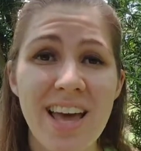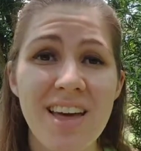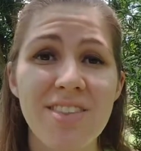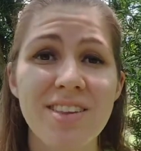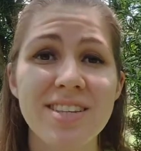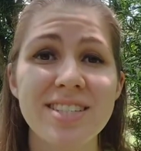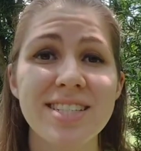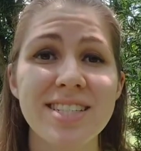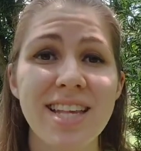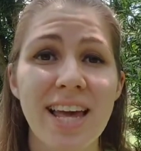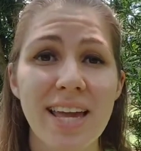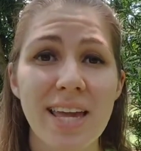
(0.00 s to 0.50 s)
The
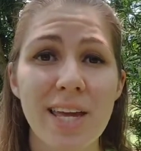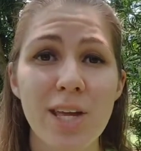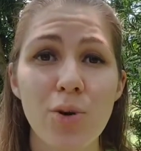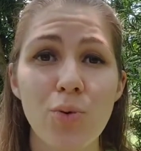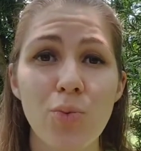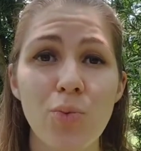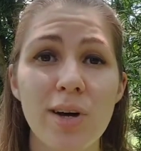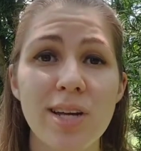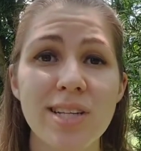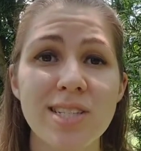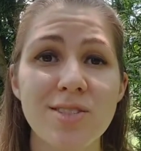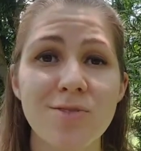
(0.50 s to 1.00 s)
second
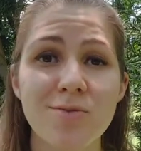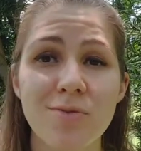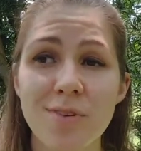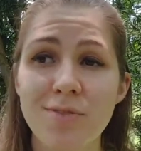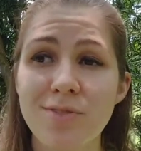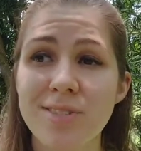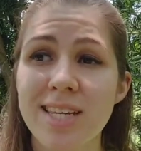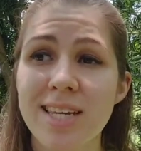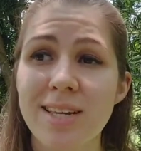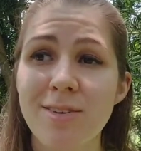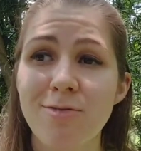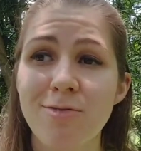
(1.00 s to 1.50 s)
was
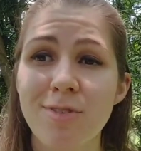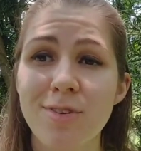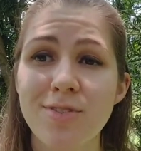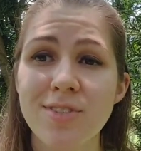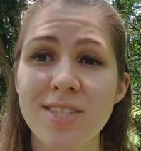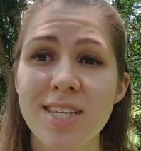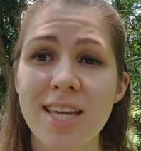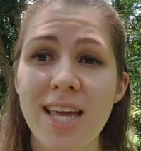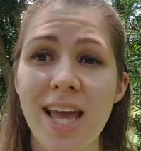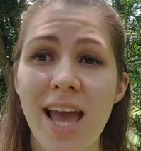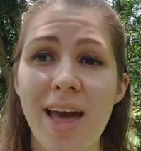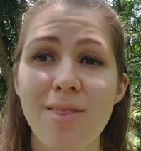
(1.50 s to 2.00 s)

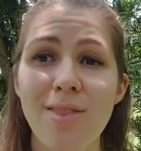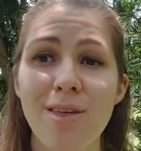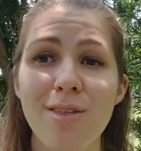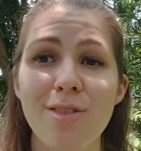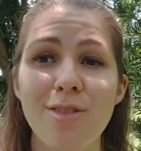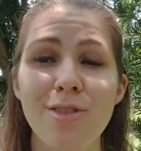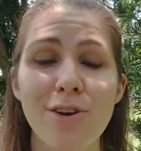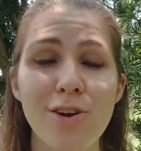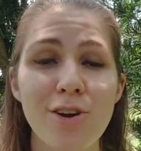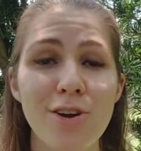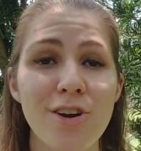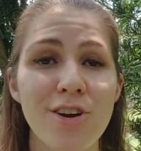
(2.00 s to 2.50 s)
15:50 and the
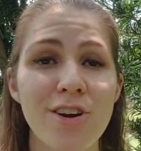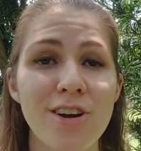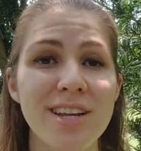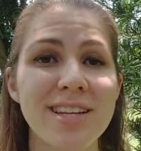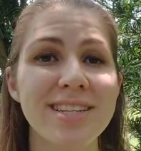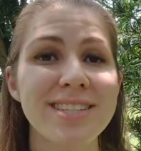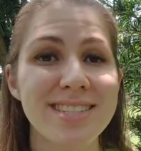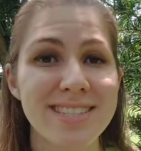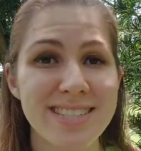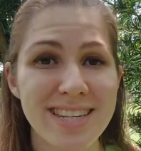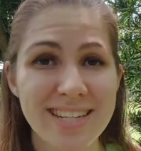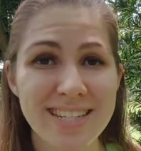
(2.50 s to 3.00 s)
third
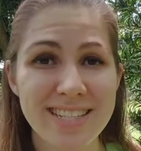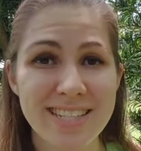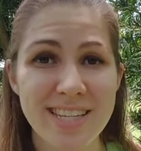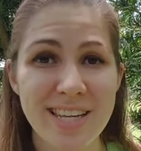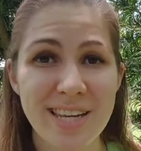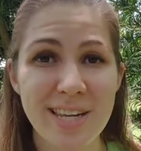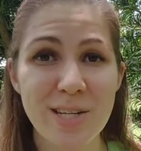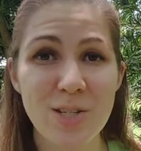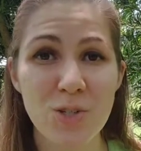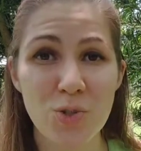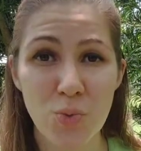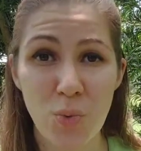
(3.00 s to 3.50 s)

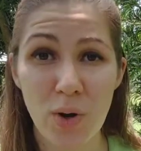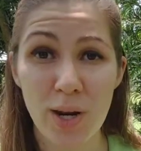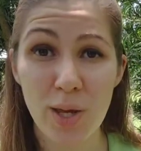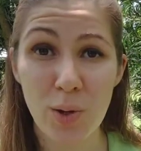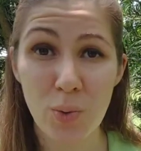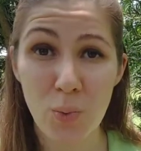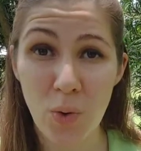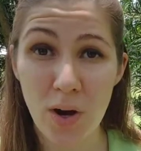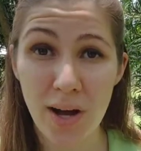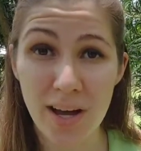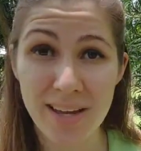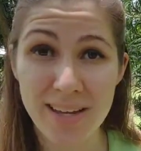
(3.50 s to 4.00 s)

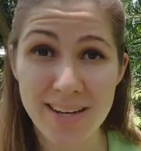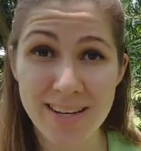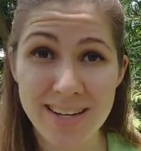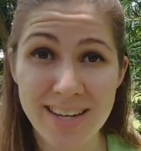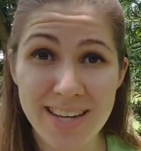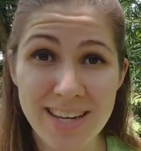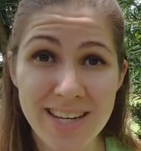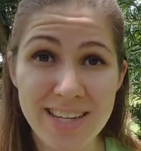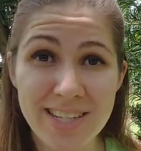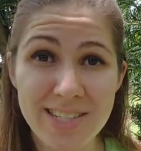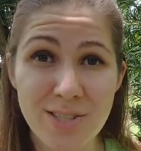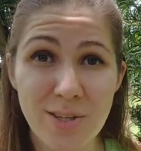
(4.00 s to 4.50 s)
16:21.
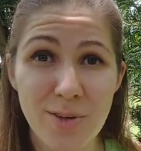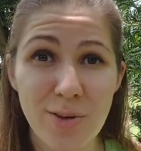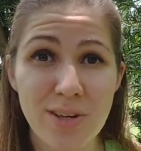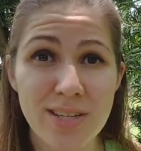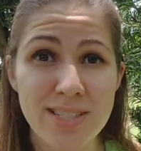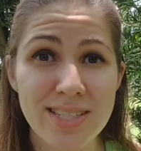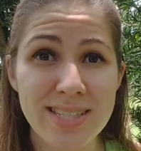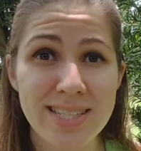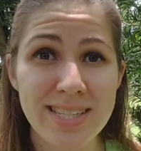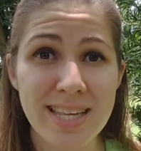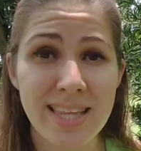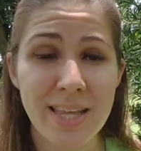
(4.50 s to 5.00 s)
So you
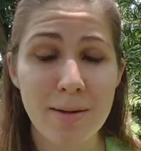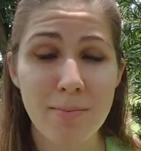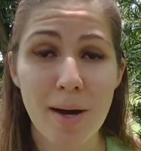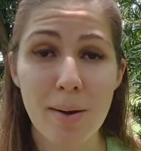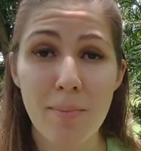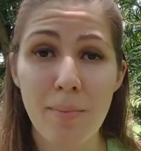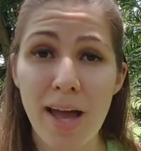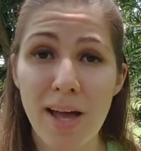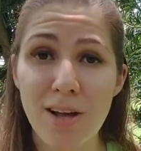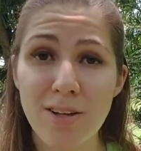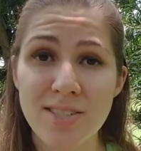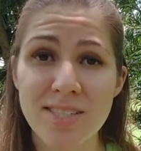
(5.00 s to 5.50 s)
can see that my
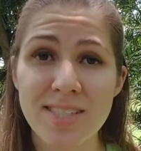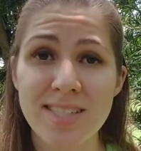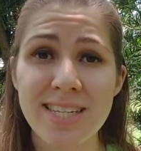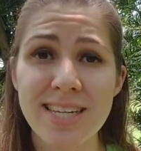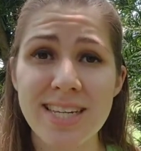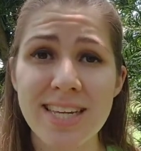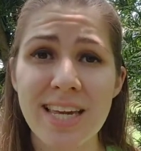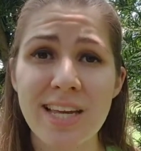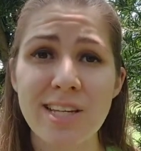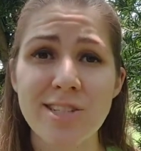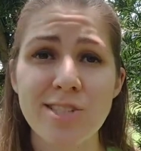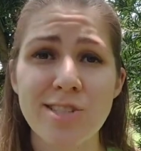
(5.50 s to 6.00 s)
miles
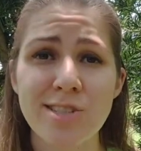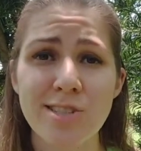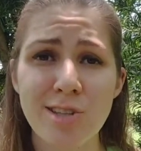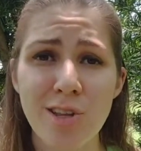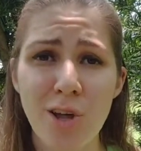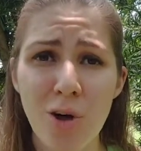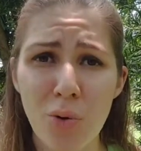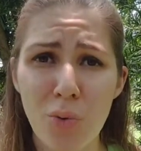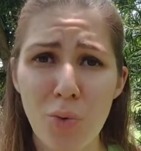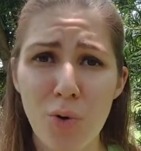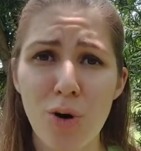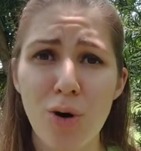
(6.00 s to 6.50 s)
did get
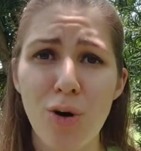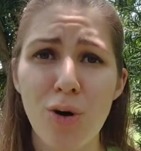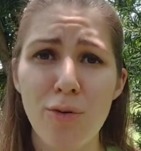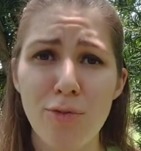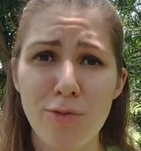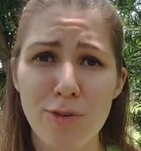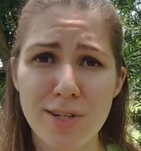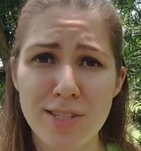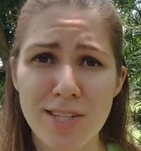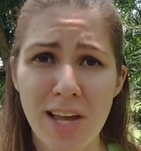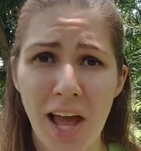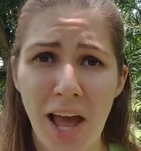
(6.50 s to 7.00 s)
slower
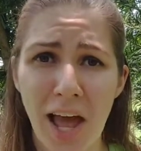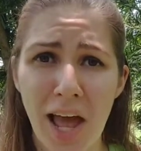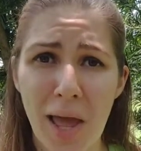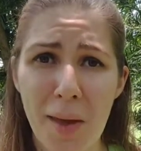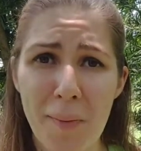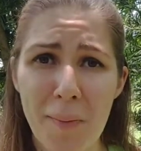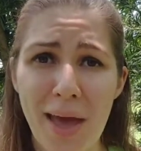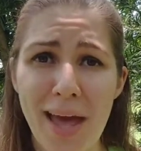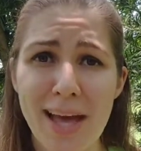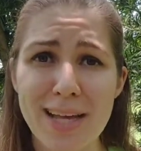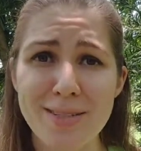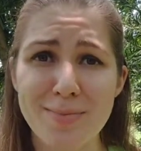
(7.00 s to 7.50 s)
over
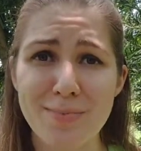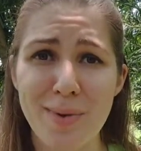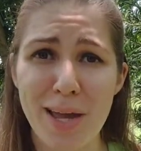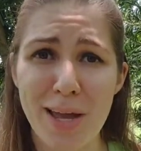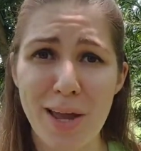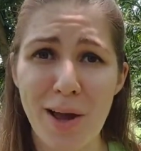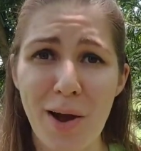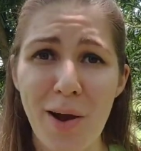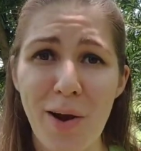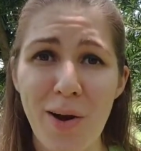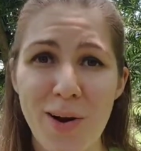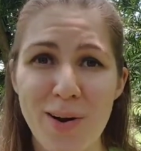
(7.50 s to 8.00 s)
time as my
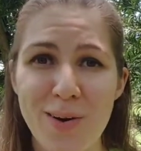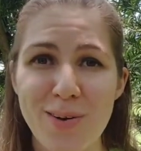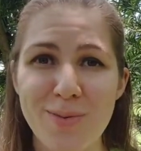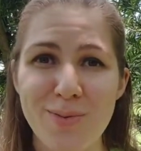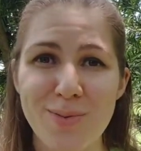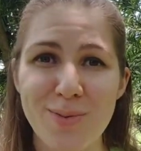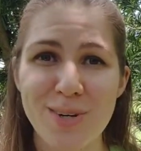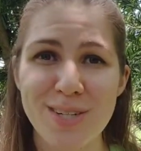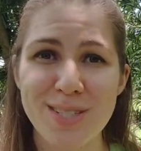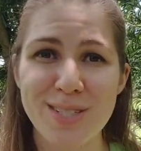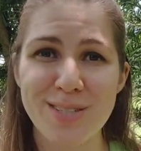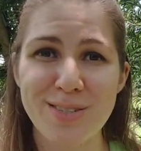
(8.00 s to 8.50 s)
heart
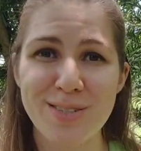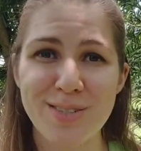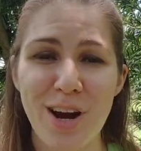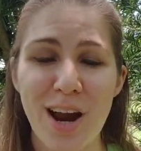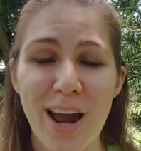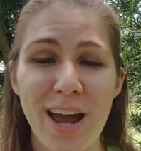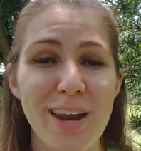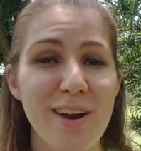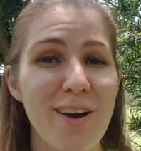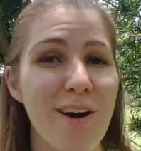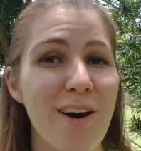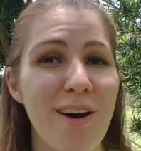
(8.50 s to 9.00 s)
was
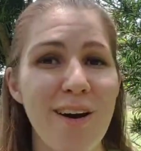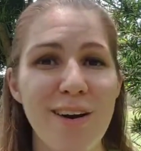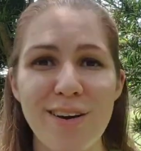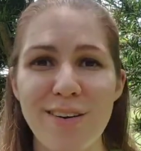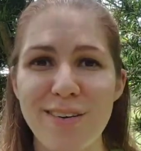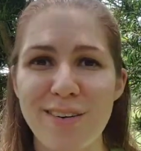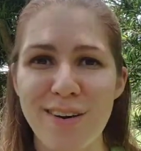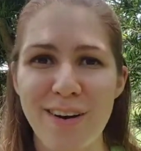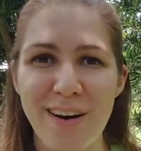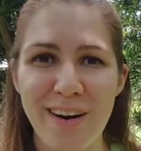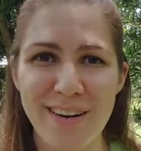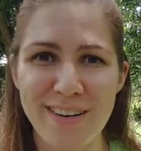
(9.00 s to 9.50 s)
trying
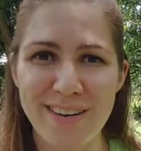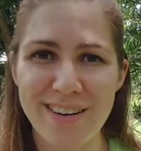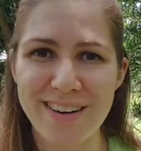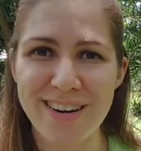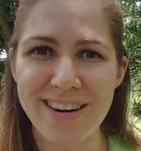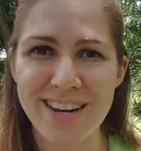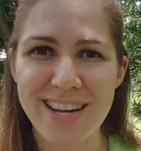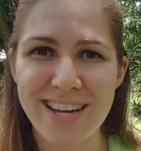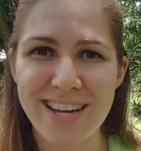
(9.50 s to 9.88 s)
harder and harder